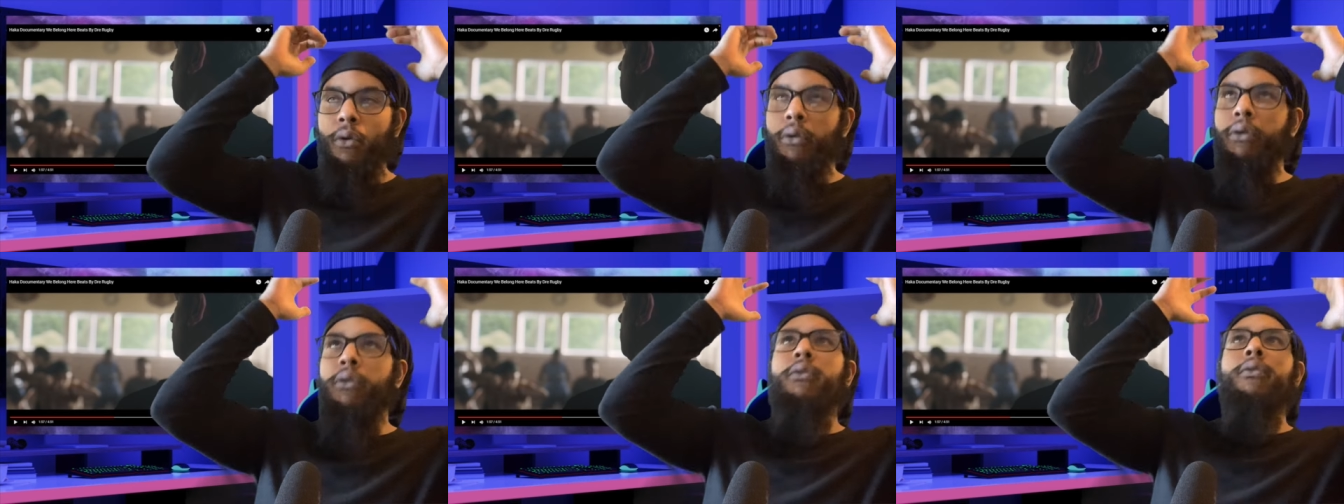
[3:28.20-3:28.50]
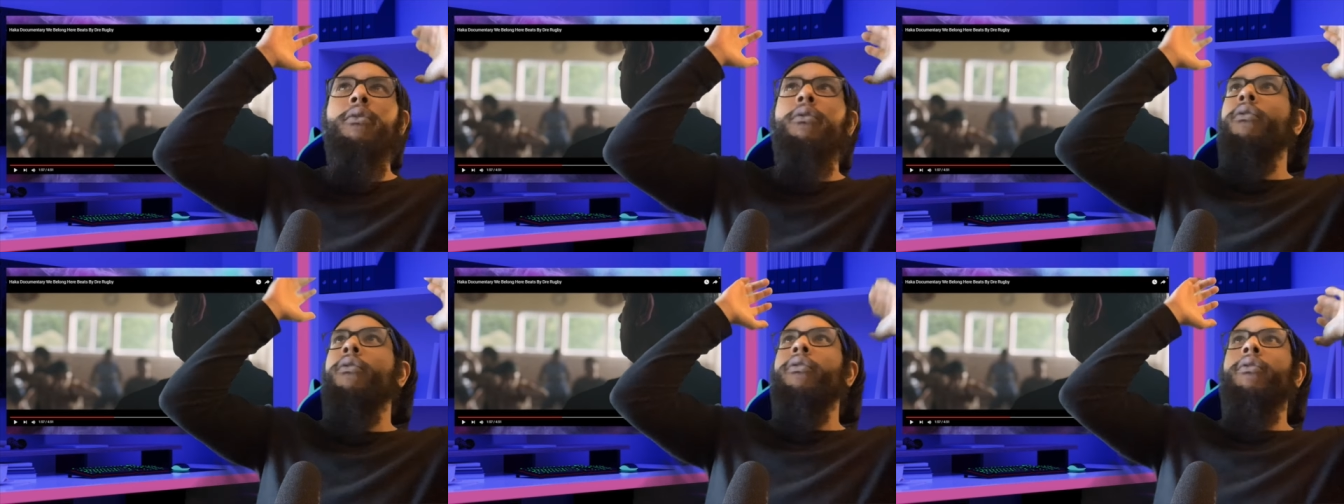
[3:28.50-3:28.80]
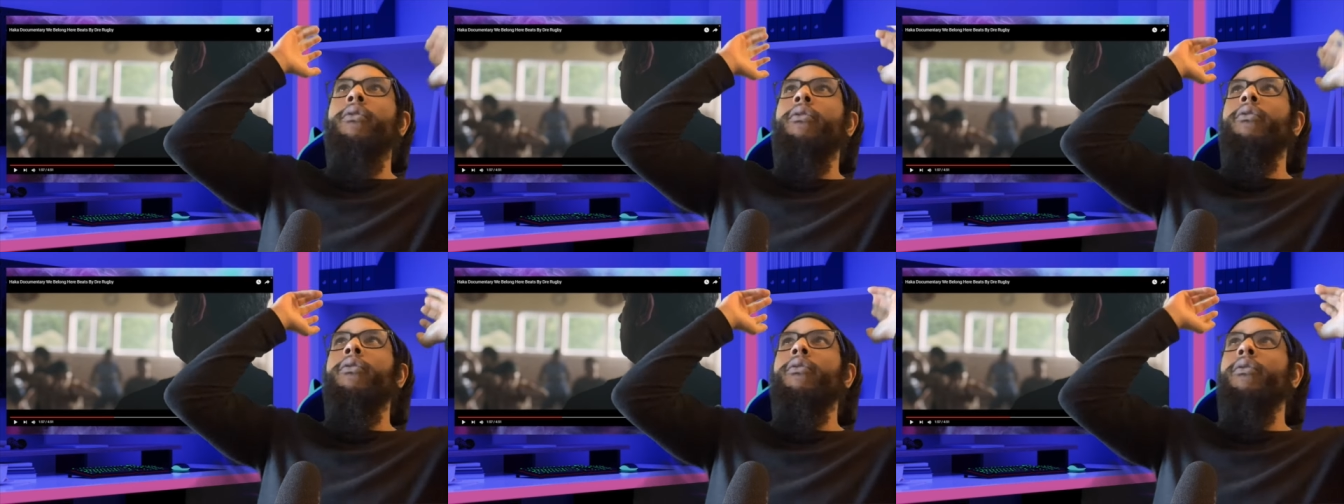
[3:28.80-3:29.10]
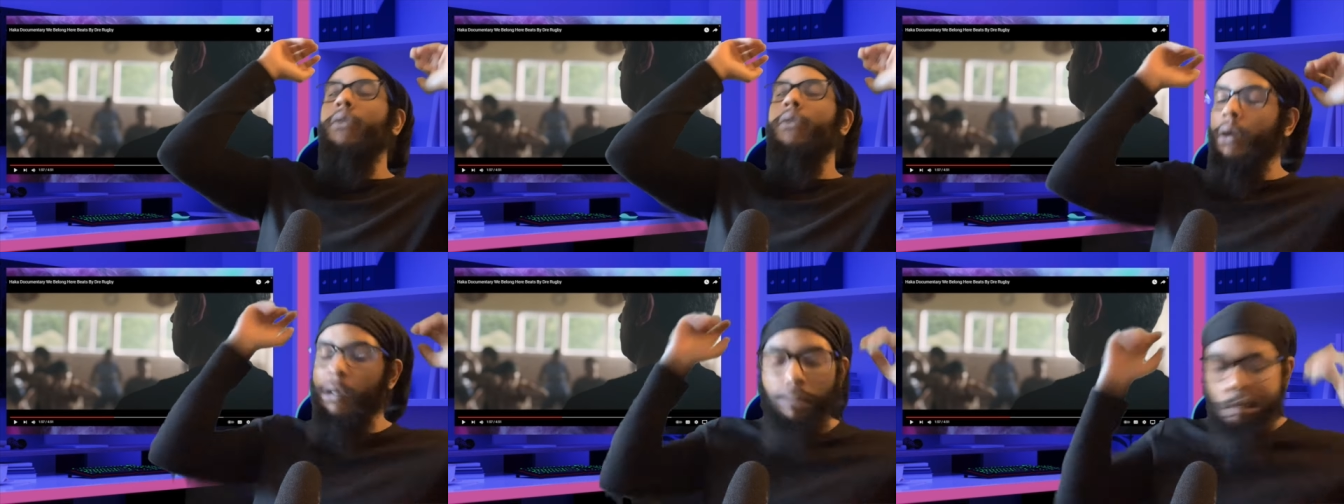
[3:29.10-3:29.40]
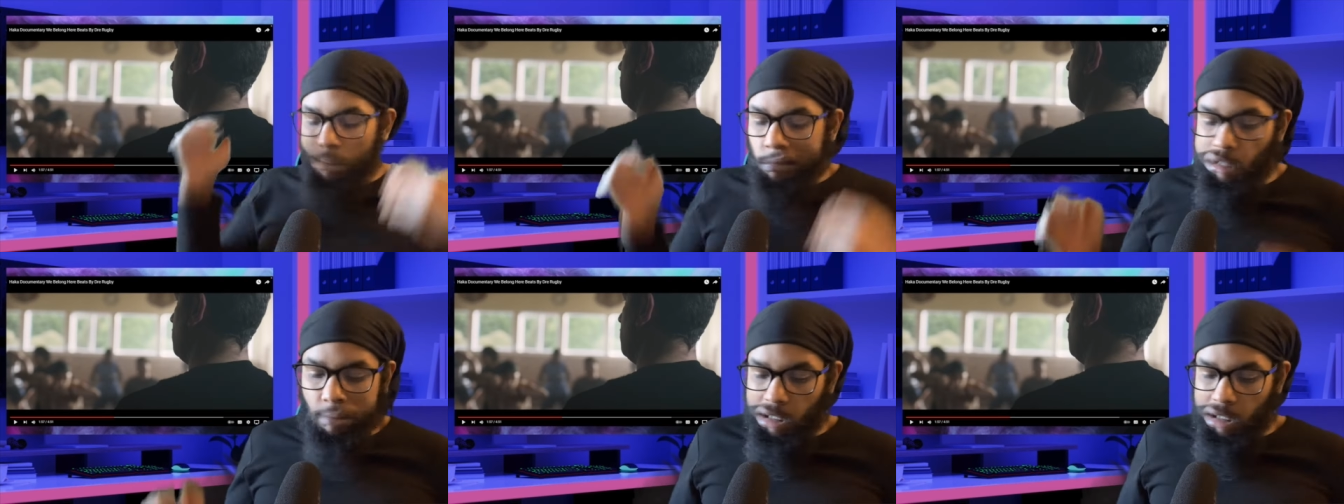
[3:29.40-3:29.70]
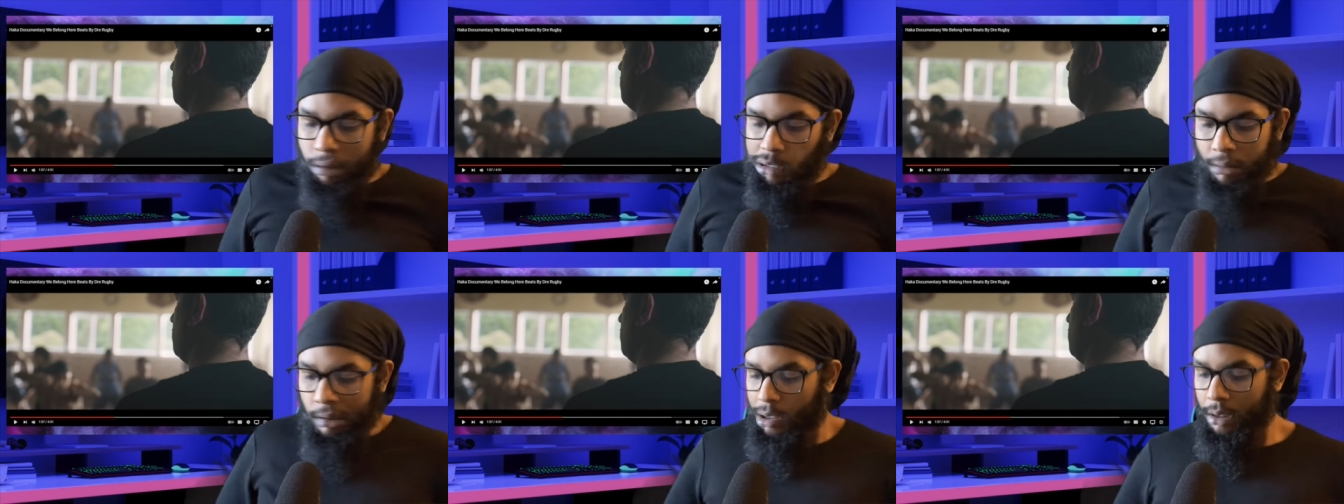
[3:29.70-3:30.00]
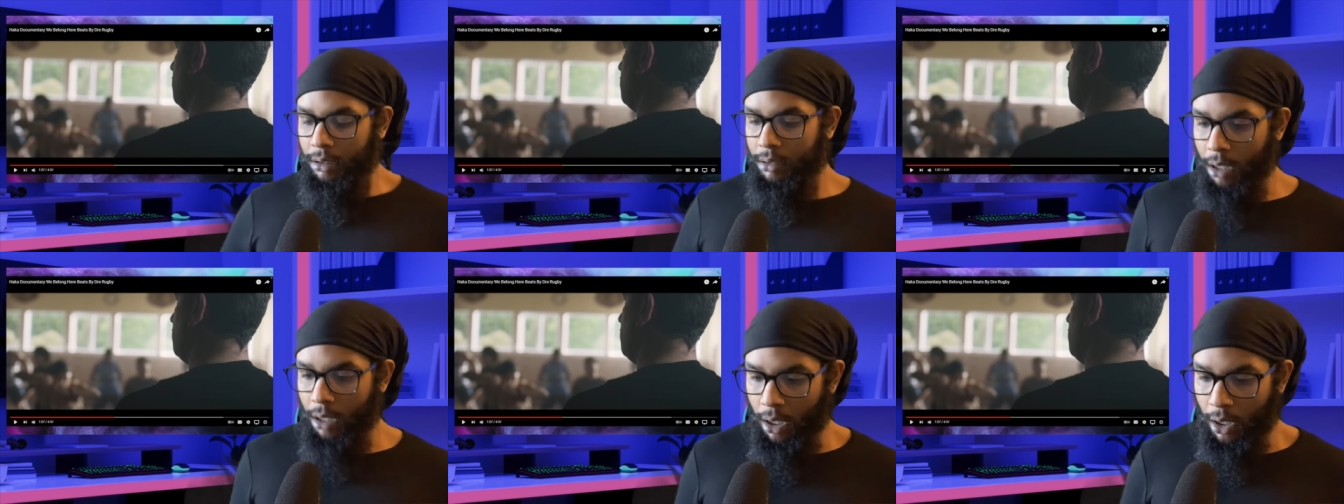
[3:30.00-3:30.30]

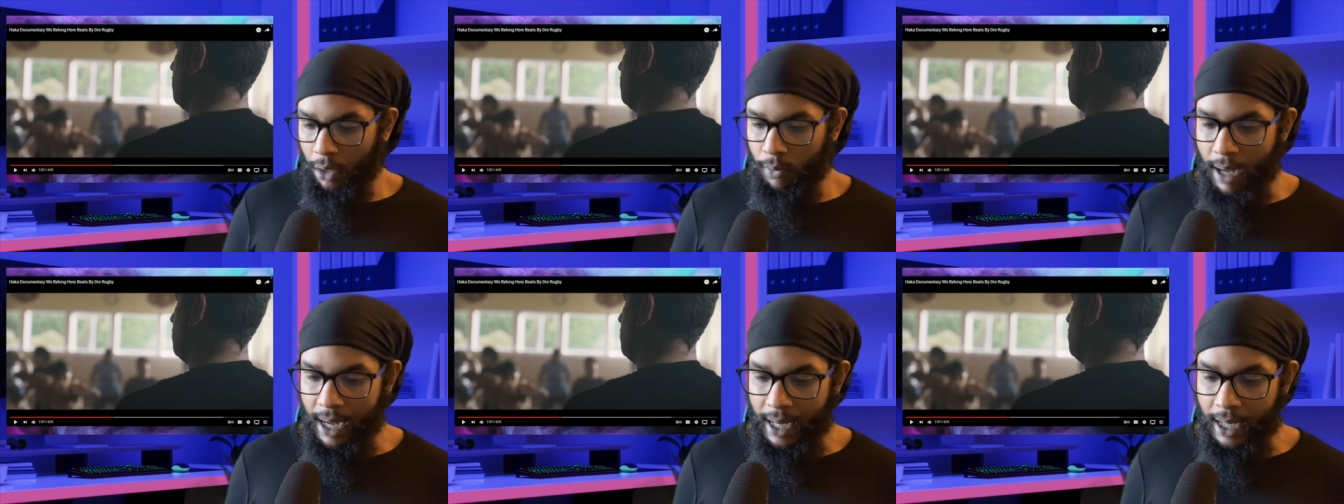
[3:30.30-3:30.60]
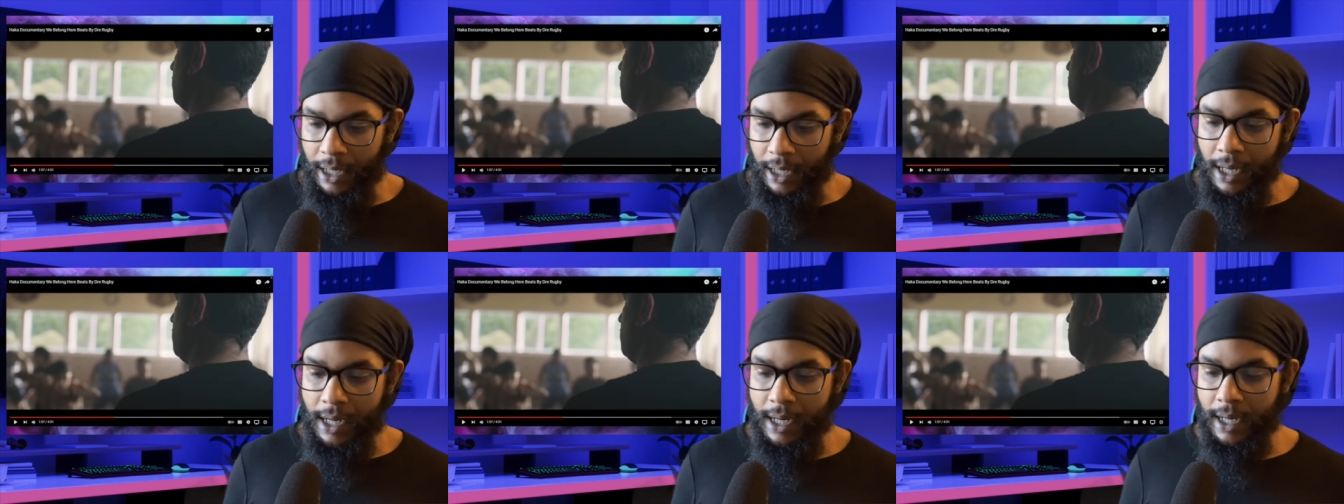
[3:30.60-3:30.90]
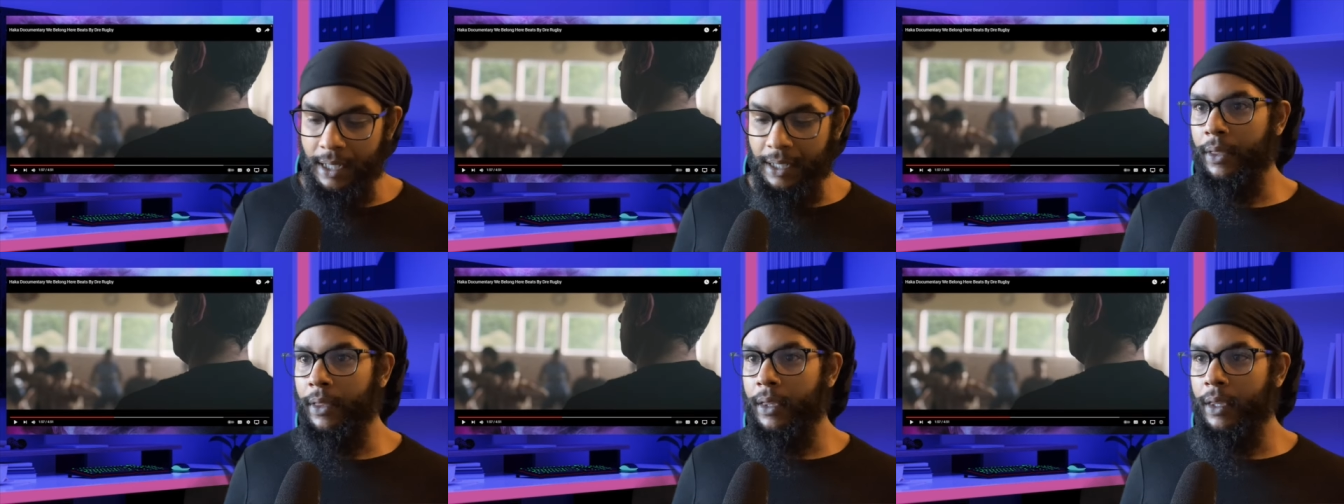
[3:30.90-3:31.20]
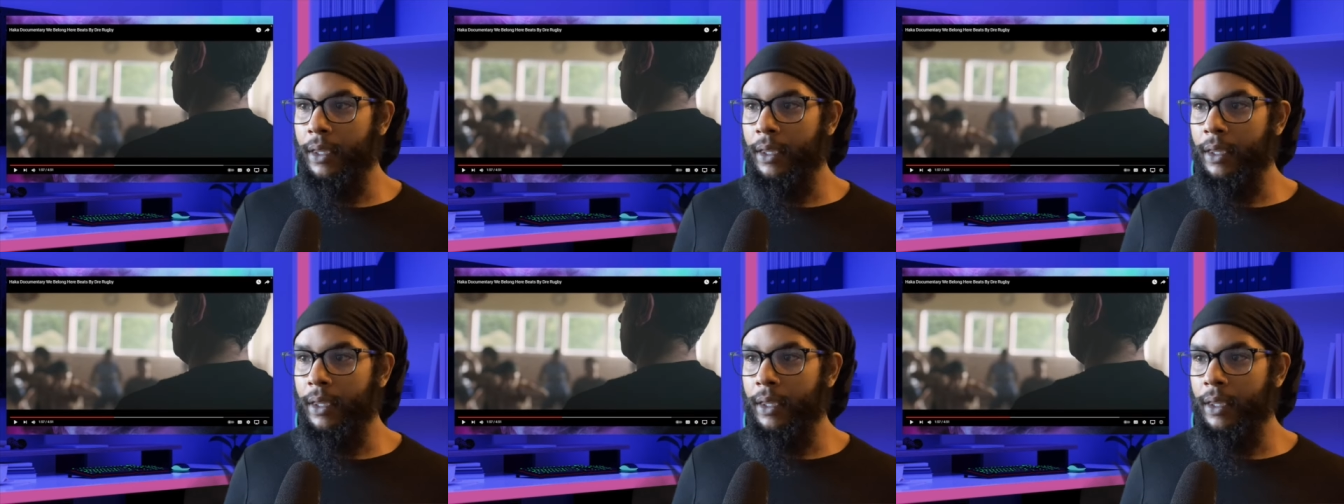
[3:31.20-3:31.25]
oh my goodness,